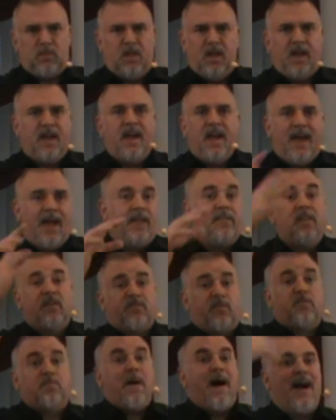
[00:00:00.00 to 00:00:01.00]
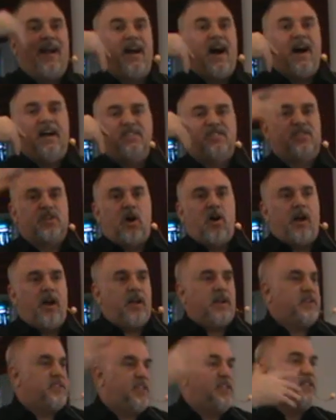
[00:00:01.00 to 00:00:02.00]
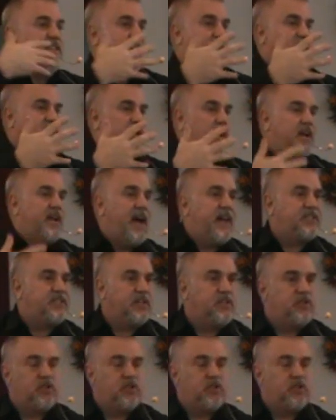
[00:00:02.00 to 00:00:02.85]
and this is my God, sorry, because he's kind of sarcastic